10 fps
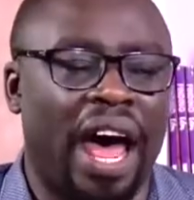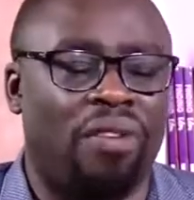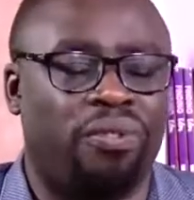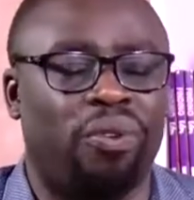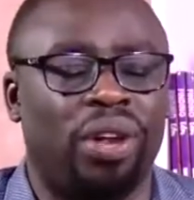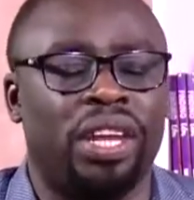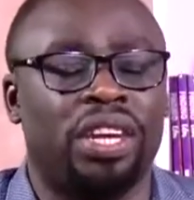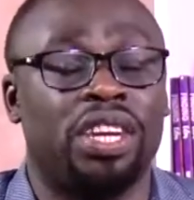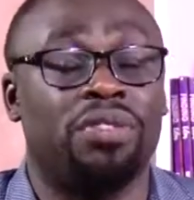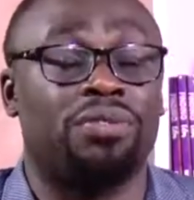a fully
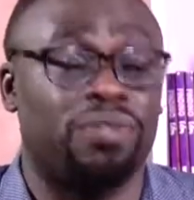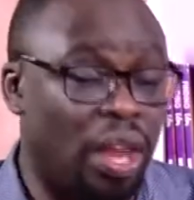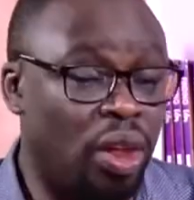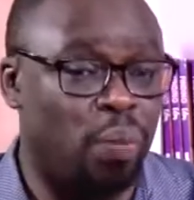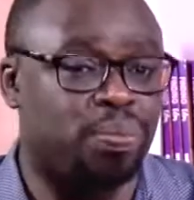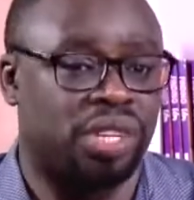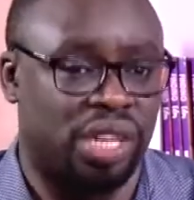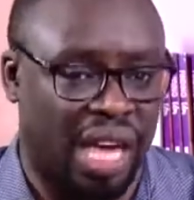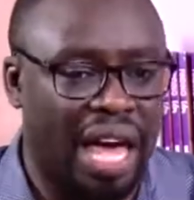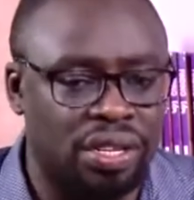developed
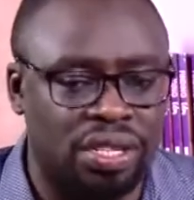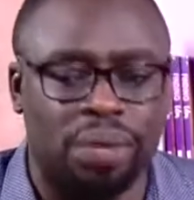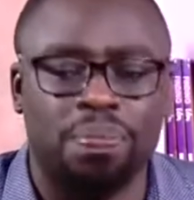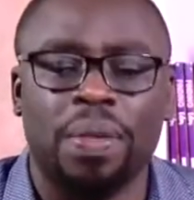country.